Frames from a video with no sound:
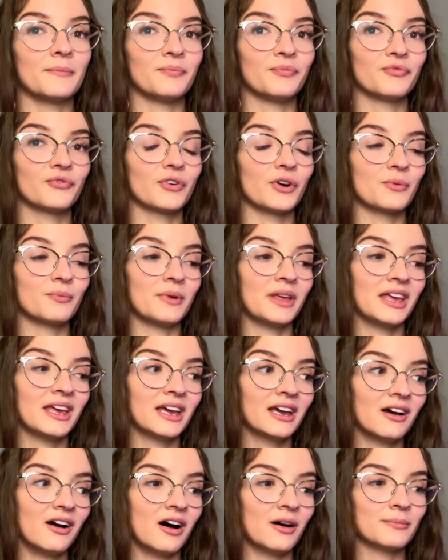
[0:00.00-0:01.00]
For
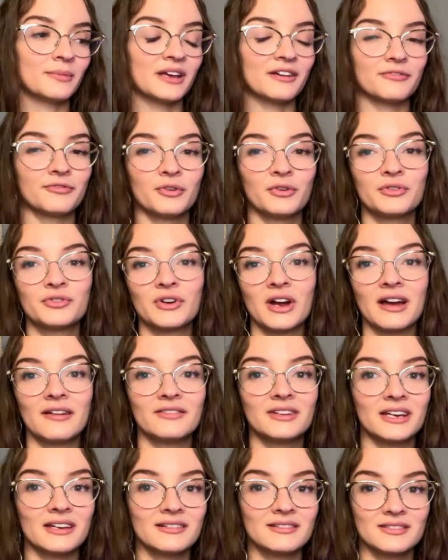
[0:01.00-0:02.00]
me, on my full drive
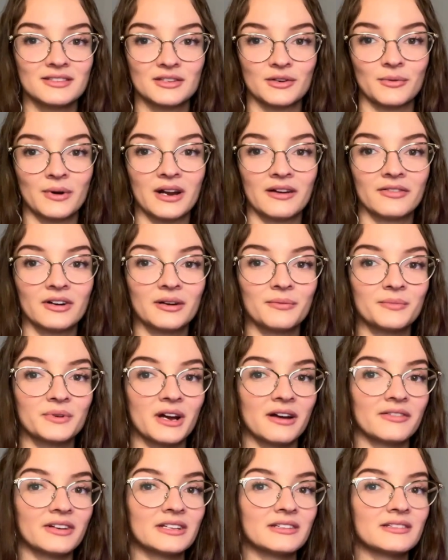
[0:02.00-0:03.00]
days, so whenever I'm
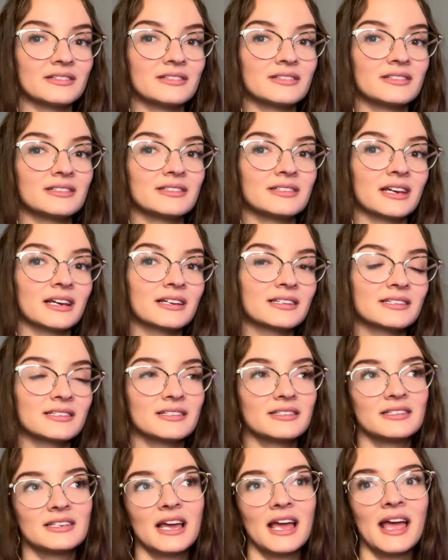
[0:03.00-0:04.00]
driving 6
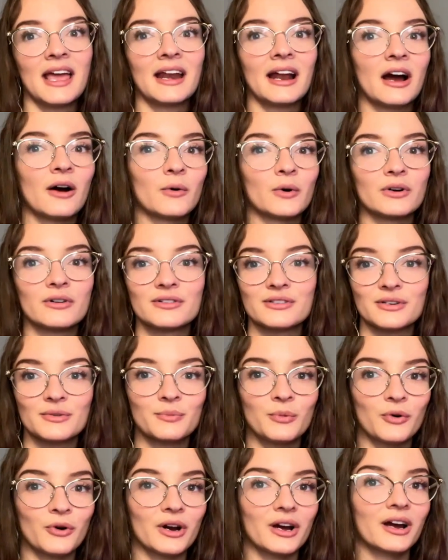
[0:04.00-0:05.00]
to 8 hours or
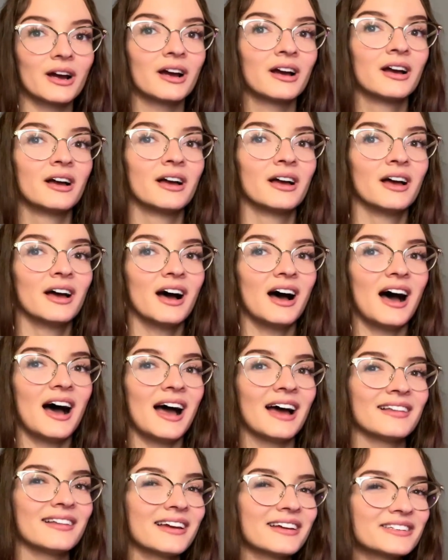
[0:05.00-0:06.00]
more,
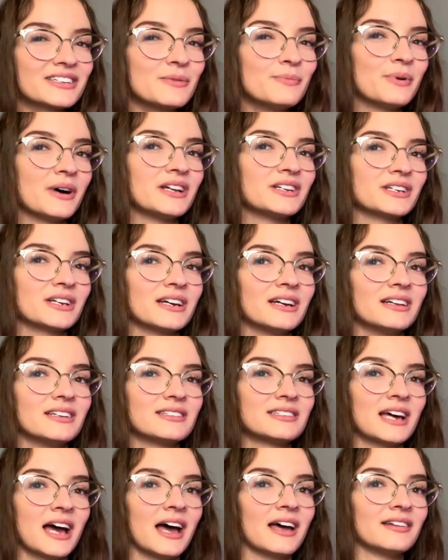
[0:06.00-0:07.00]
I like to budget
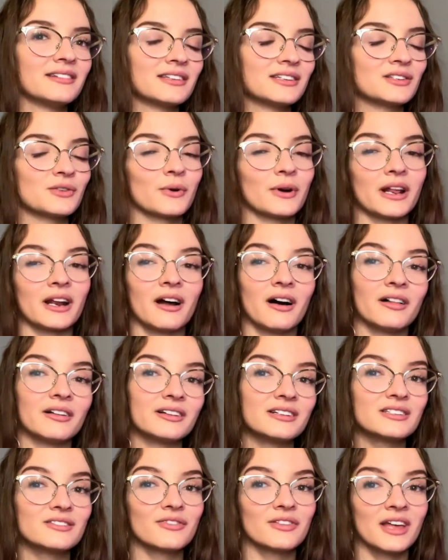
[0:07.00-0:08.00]
$10 to
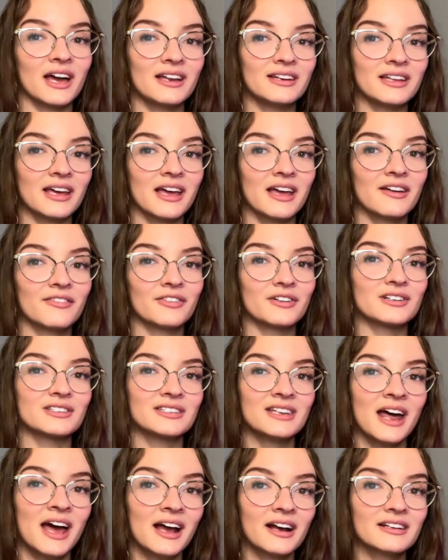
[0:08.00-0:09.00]
$20 for that day for
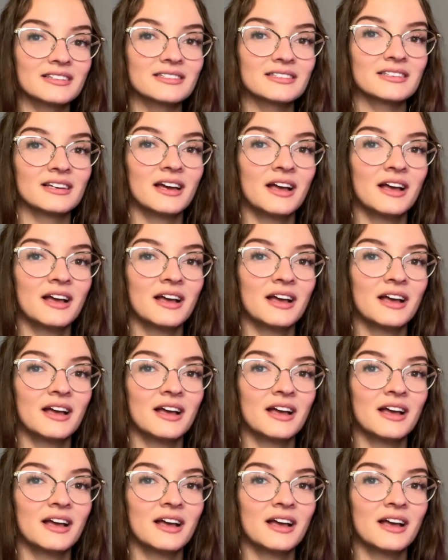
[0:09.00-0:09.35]
snacks,